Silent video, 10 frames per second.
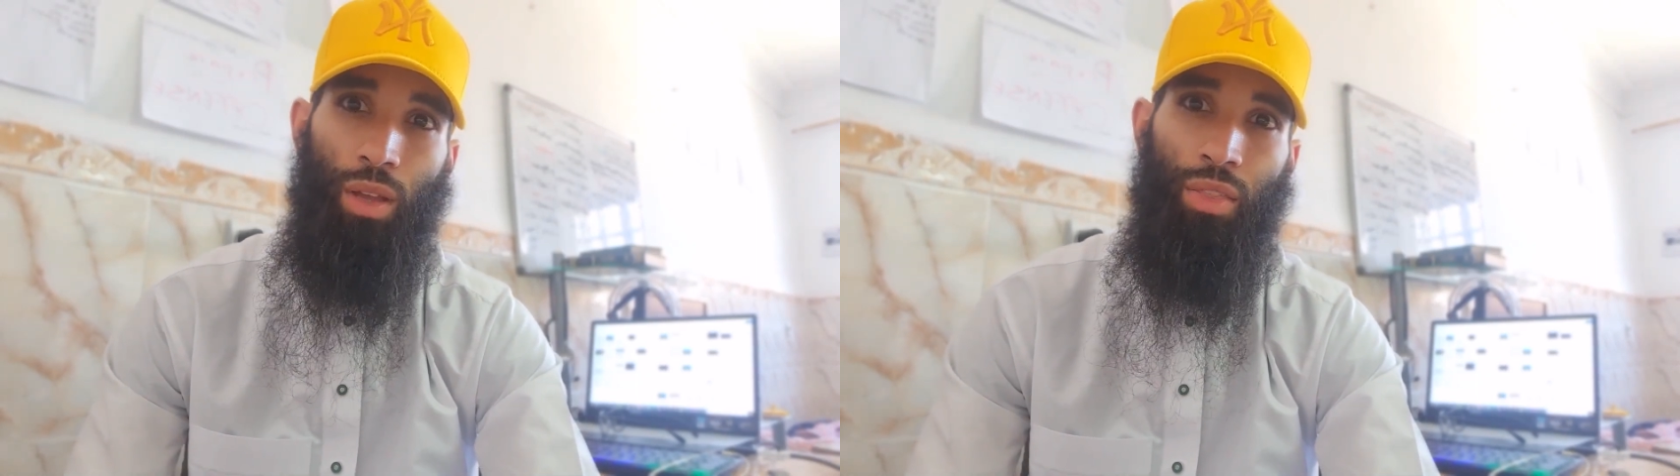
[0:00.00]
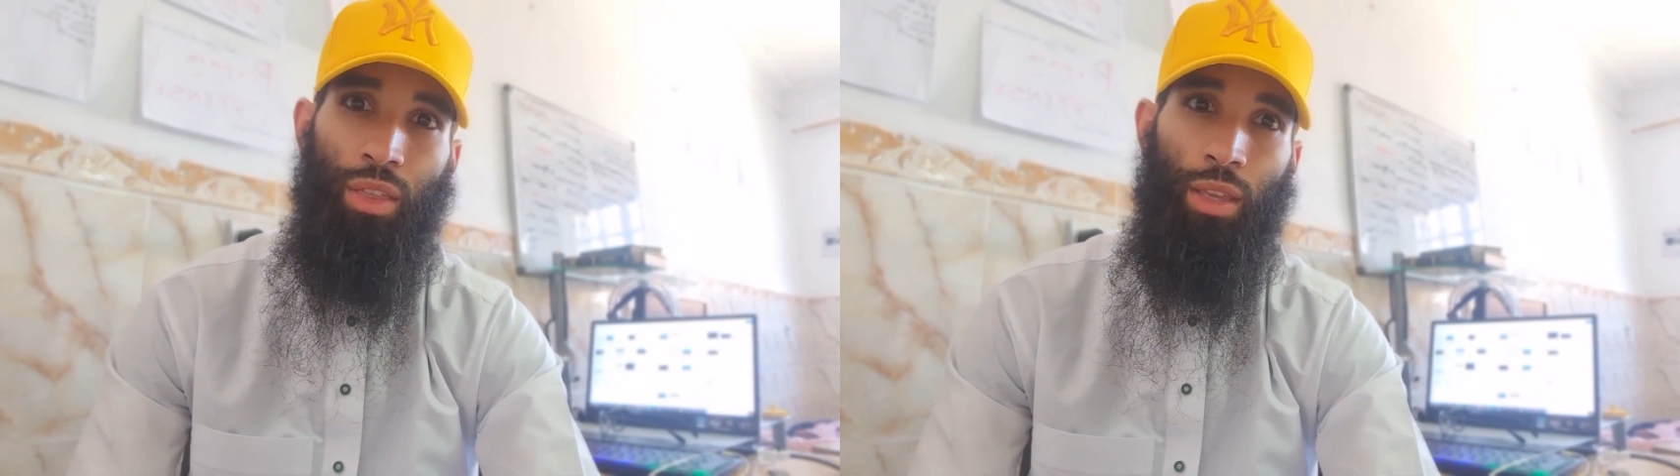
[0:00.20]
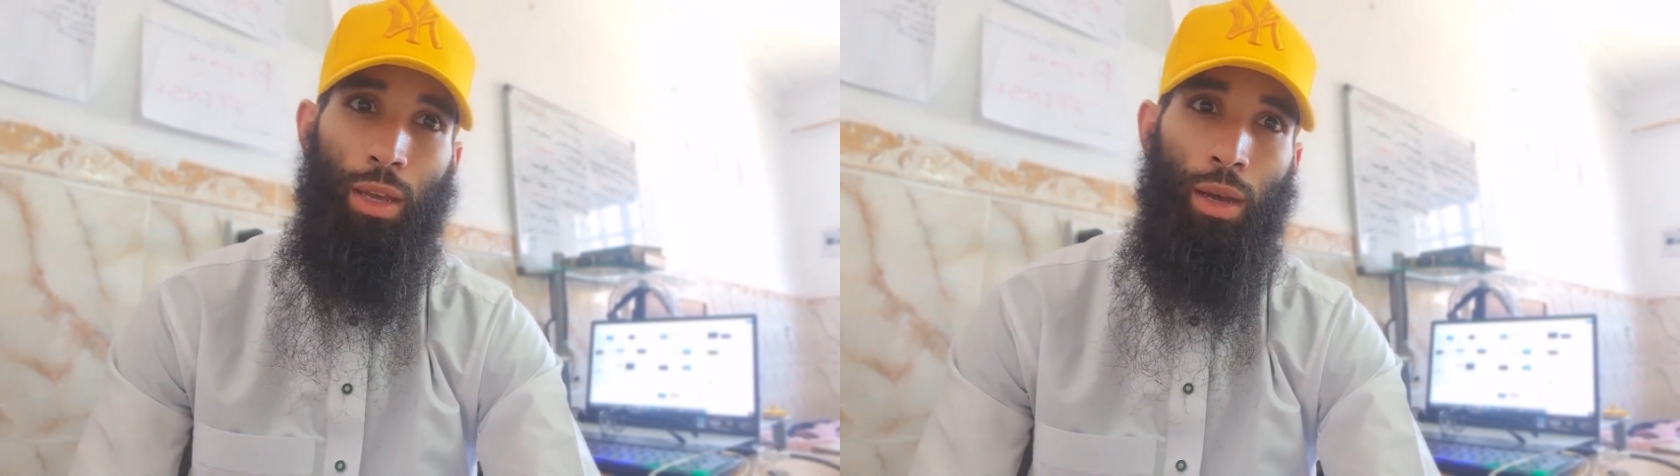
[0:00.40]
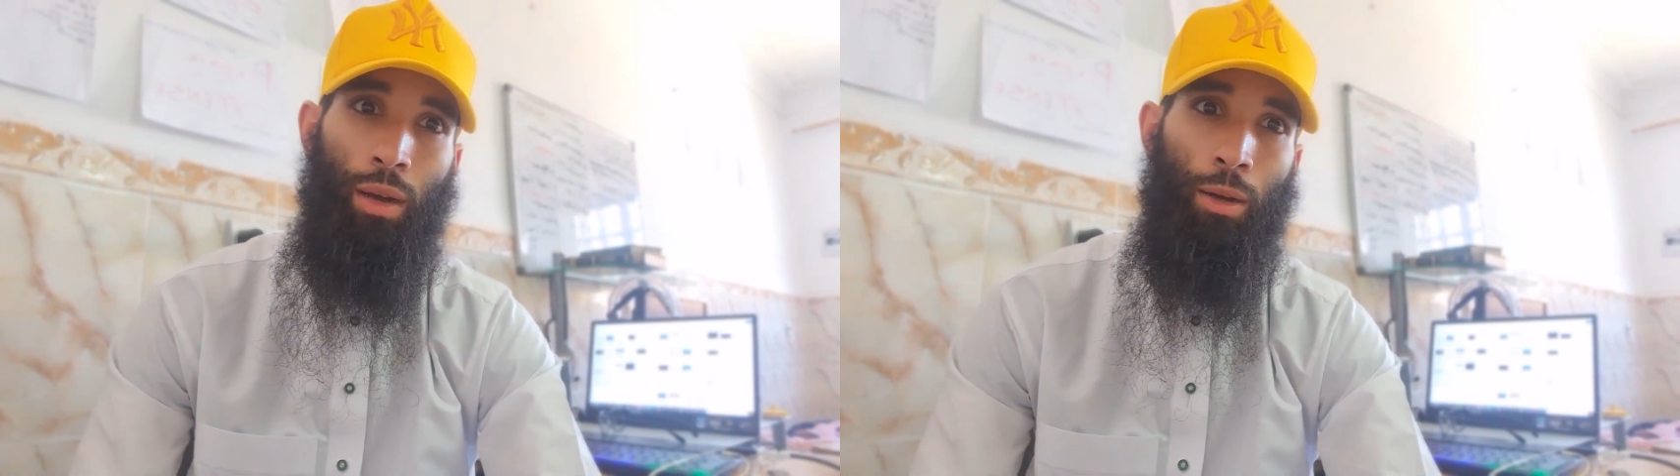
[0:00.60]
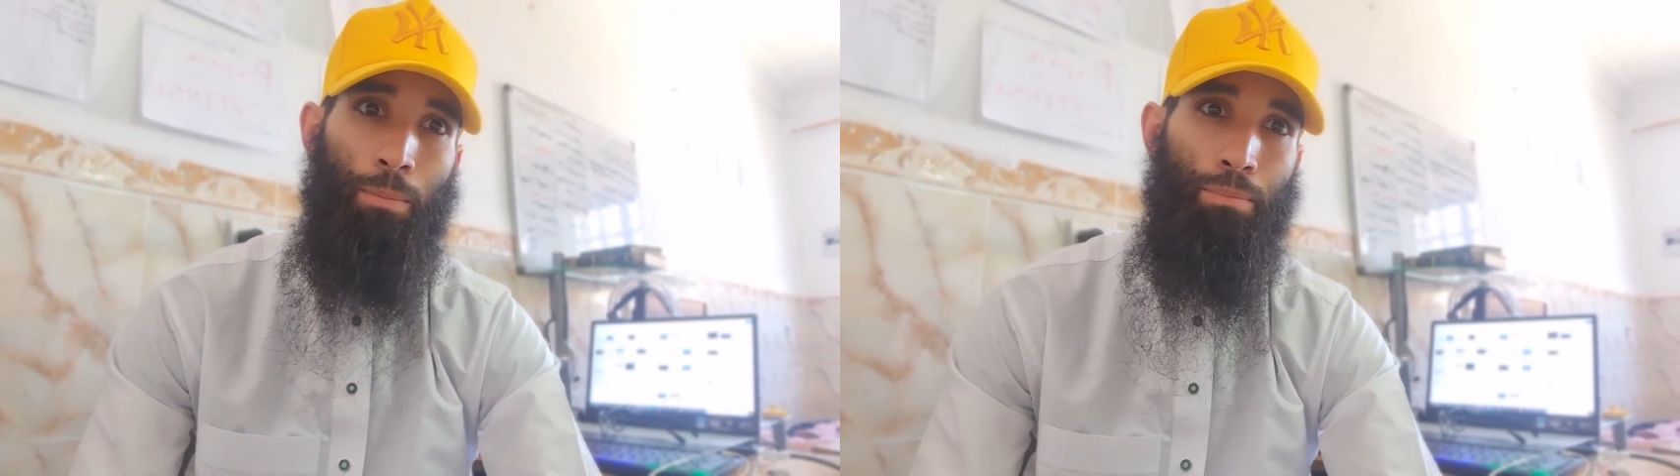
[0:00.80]

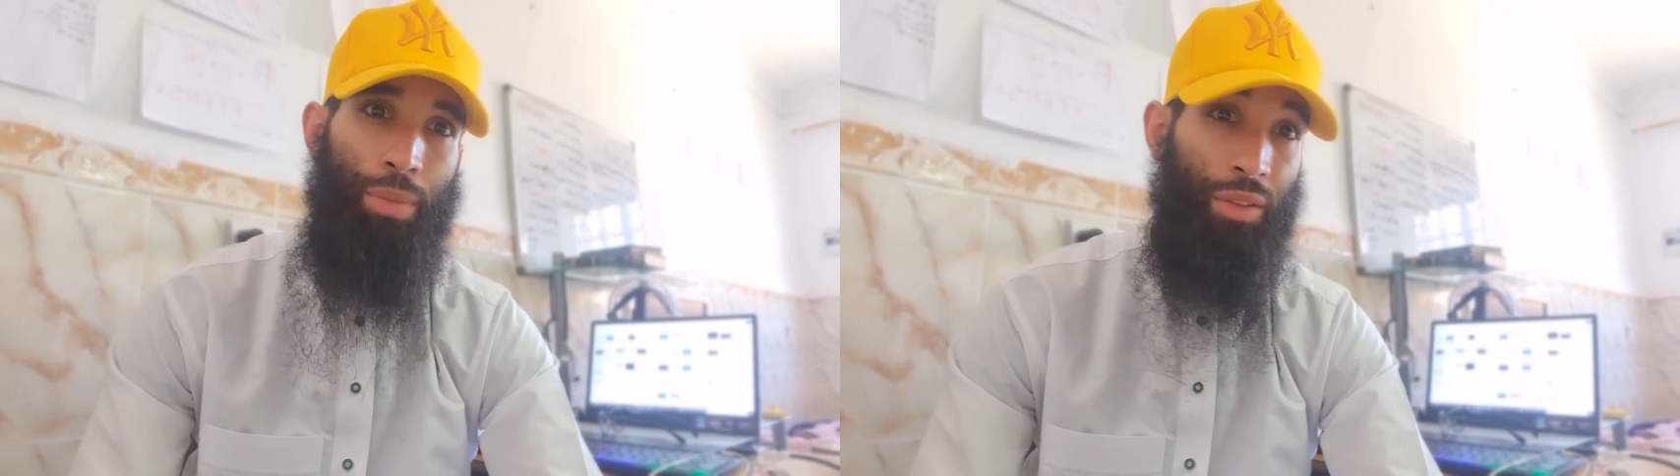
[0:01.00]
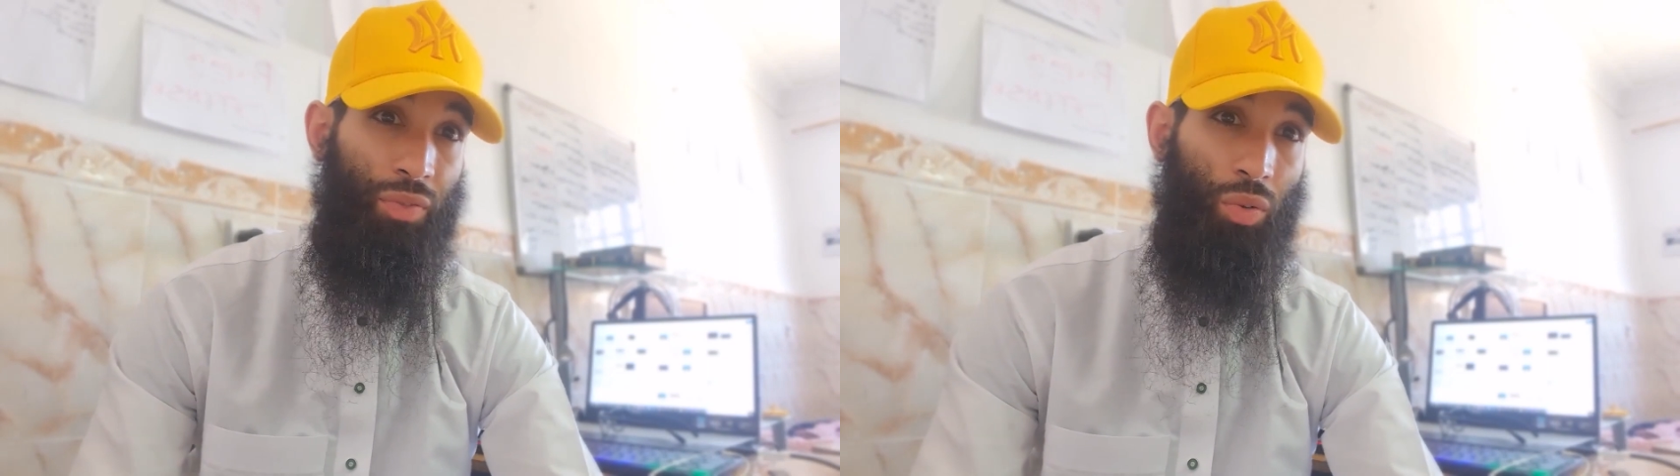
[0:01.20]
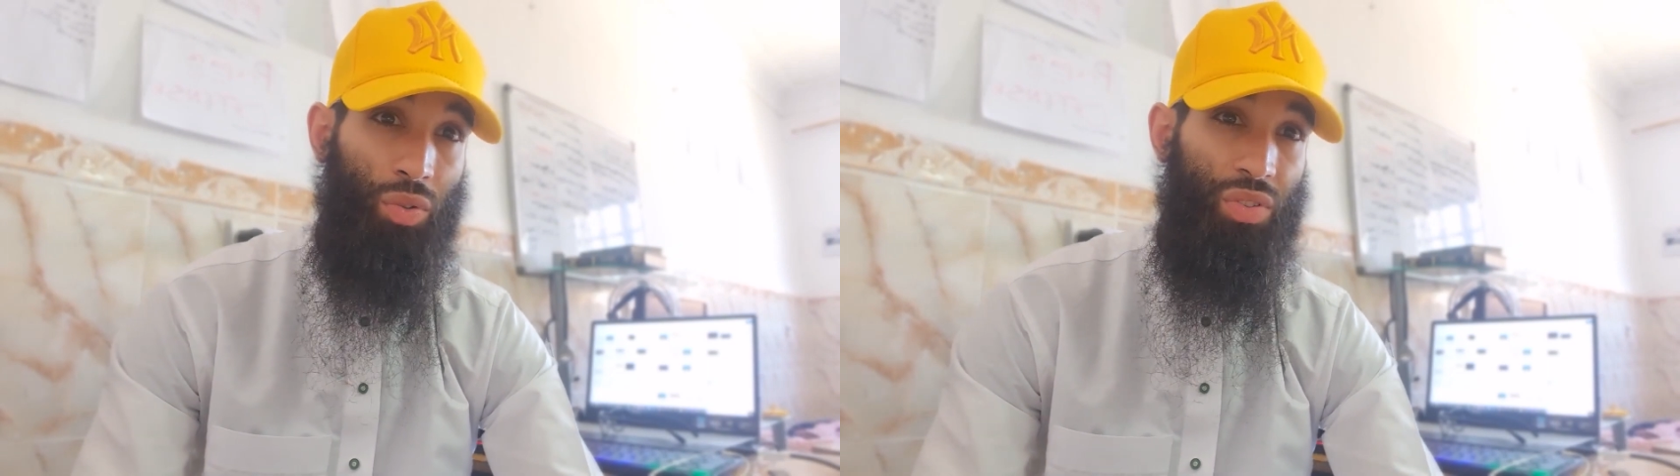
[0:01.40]
the pitfalls